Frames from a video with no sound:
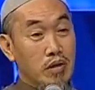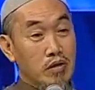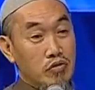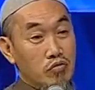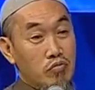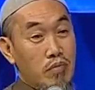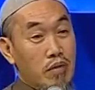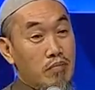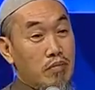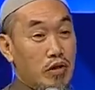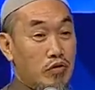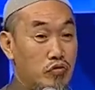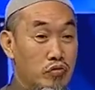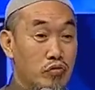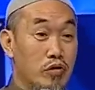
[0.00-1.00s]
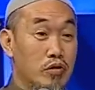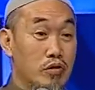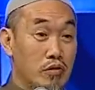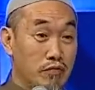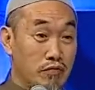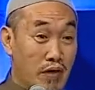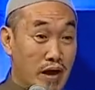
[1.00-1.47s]
but you memorize
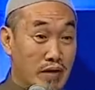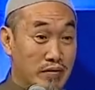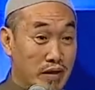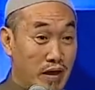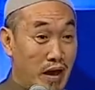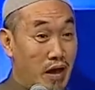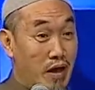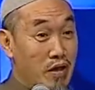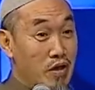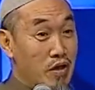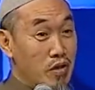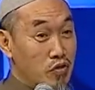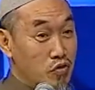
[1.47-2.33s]
Surah Al-Fatiha